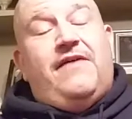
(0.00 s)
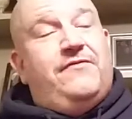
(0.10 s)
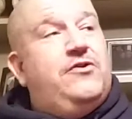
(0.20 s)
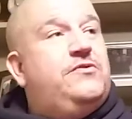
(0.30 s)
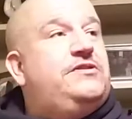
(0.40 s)

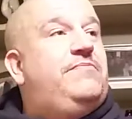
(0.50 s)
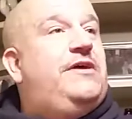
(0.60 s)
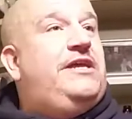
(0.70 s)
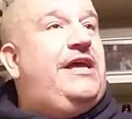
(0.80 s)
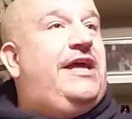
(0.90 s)
If you know
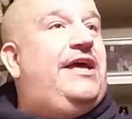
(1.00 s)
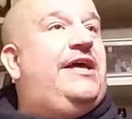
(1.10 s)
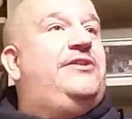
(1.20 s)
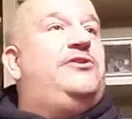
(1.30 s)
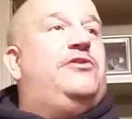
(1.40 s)
somebody
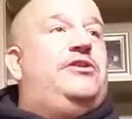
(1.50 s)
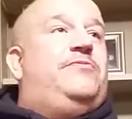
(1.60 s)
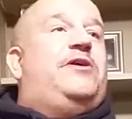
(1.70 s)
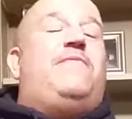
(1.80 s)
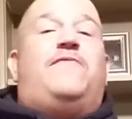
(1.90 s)
and you
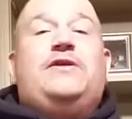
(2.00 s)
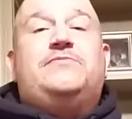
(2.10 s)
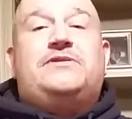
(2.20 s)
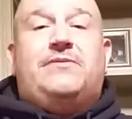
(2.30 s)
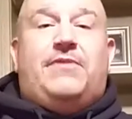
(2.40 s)
become
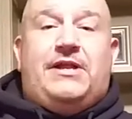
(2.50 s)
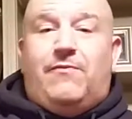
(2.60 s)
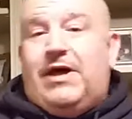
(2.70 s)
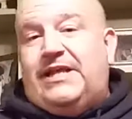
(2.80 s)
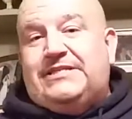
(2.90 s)
friends with somebody,
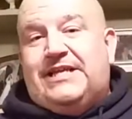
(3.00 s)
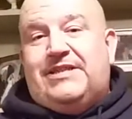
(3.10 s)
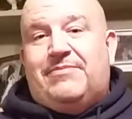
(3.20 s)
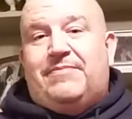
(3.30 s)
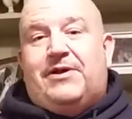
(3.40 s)
why not
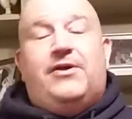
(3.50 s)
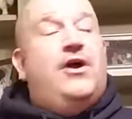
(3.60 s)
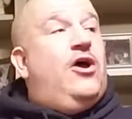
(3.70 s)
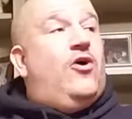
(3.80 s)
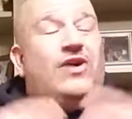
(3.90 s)
send them a beer?